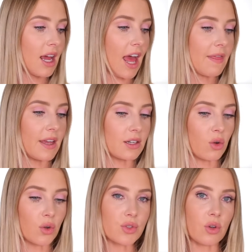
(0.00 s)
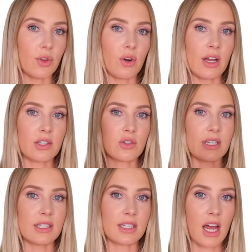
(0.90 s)
And then also the grass
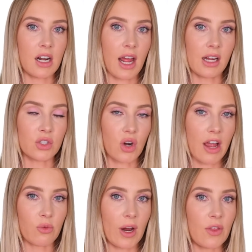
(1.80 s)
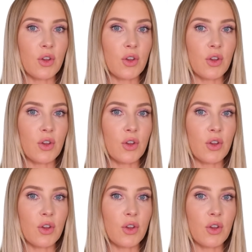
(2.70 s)
trees down our driveway.